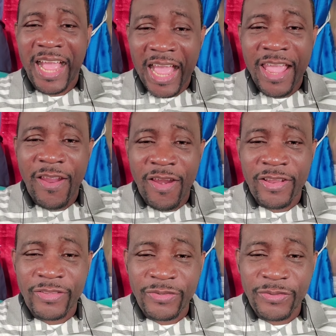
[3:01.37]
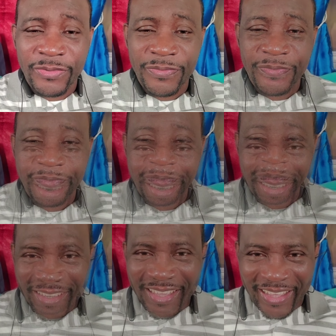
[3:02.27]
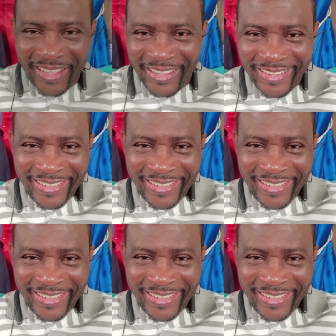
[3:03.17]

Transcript: I heard too. Yeah.